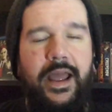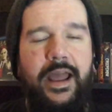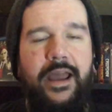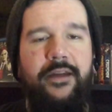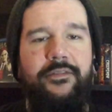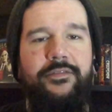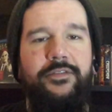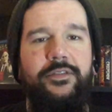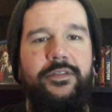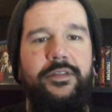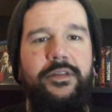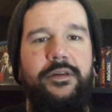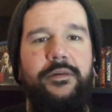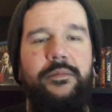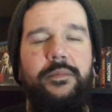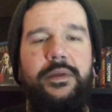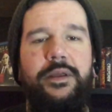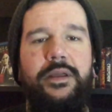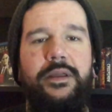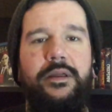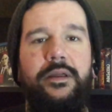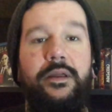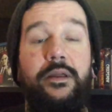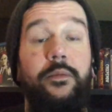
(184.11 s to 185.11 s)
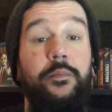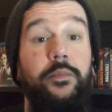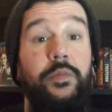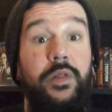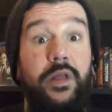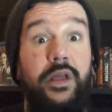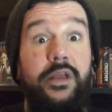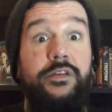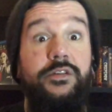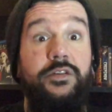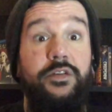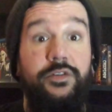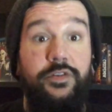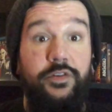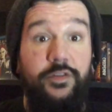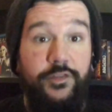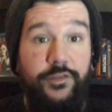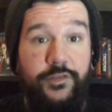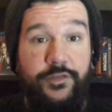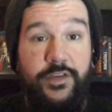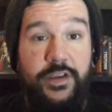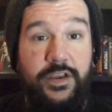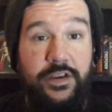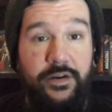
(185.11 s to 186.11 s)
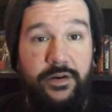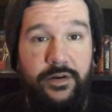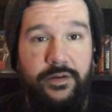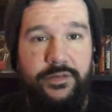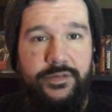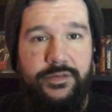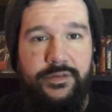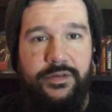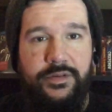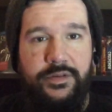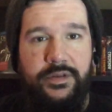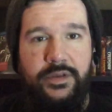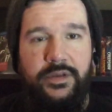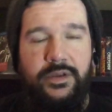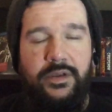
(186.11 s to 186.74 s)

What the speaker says: after them, it plays on your fears.